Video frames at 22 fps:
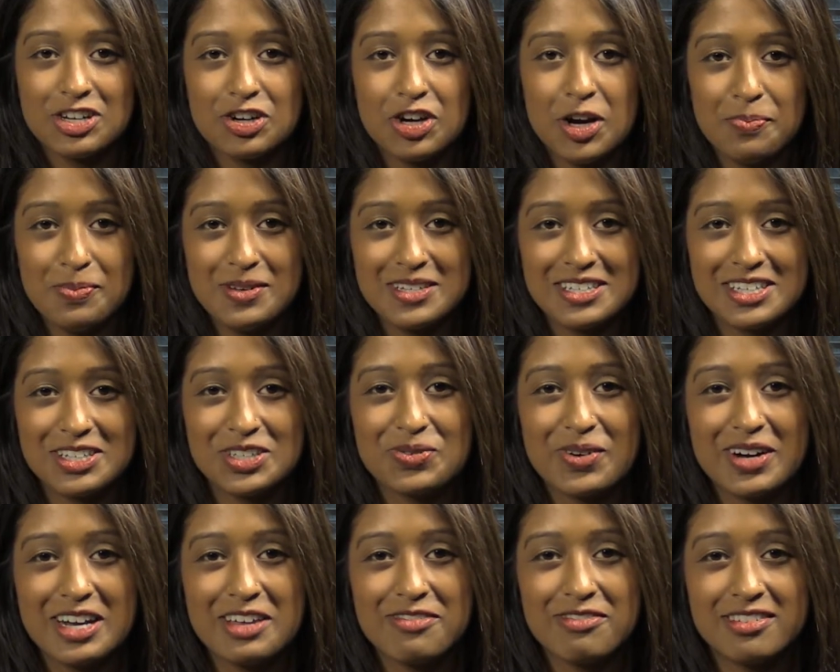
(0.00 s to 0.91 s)
trip is in
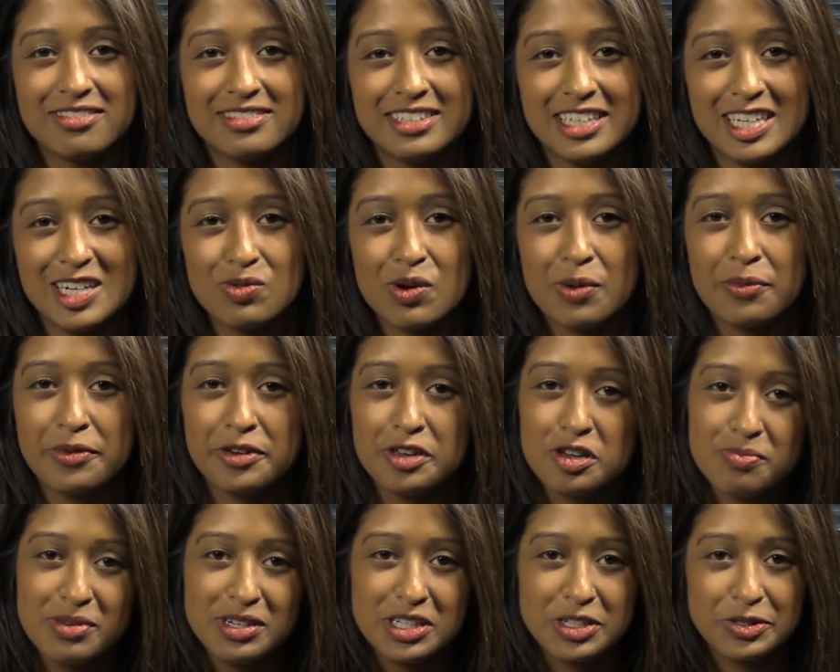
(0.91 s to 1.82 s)
2015. What will
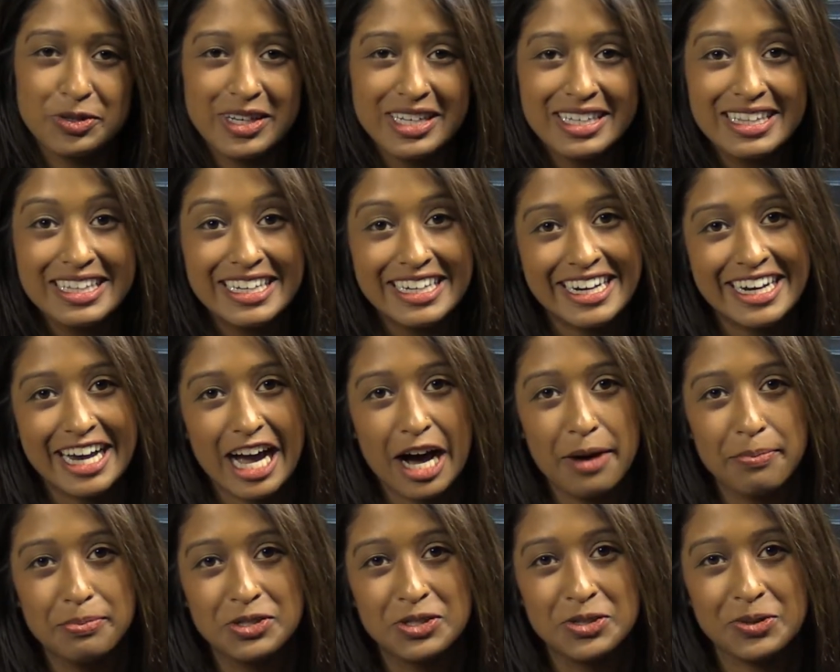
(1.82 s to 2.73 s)
you be doing leading
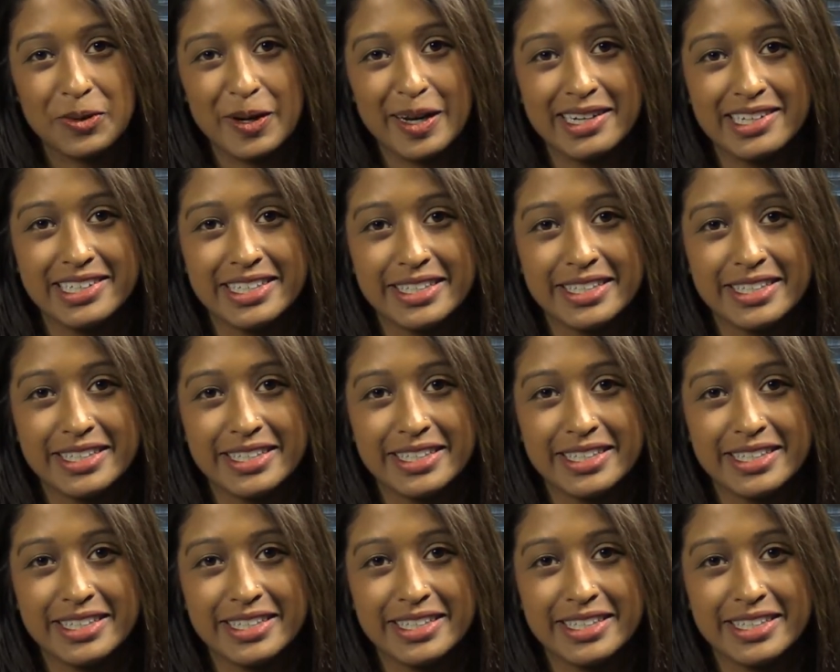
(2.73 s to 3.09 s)
up to it?